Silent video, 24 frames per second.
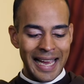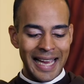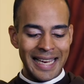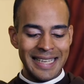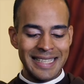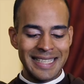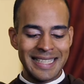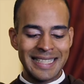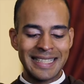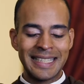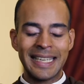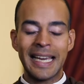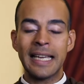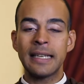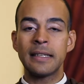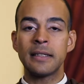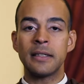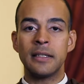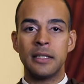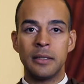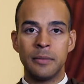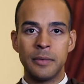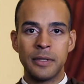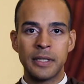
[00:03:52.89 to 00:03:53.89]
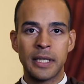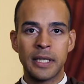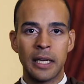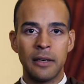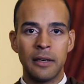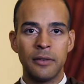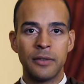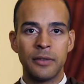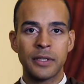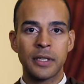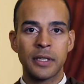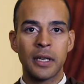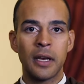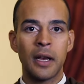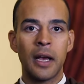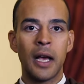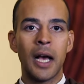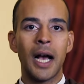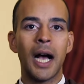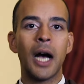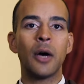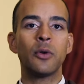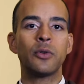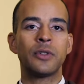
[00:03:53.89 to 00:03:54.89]
and scatter themselves
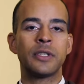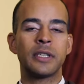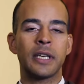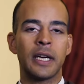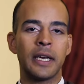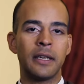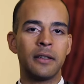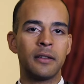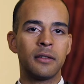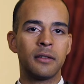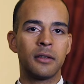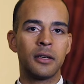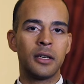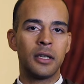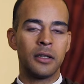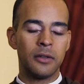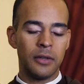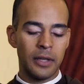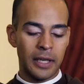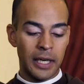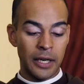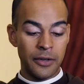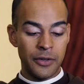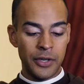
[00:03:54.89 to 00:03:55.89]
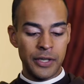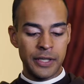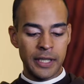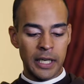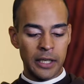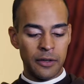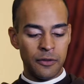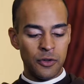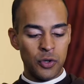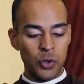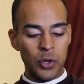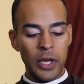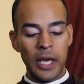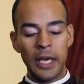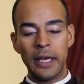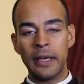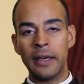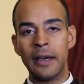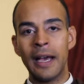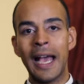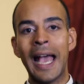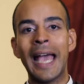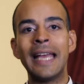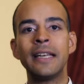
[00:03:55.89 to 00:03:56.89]
outside the countryside of
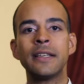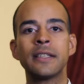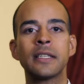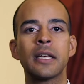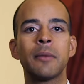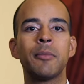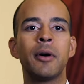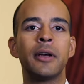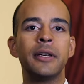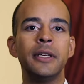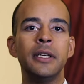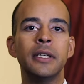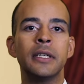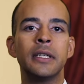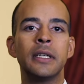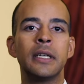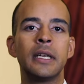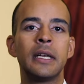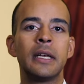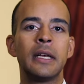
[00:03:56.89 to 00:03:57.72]
Judea and Samaria,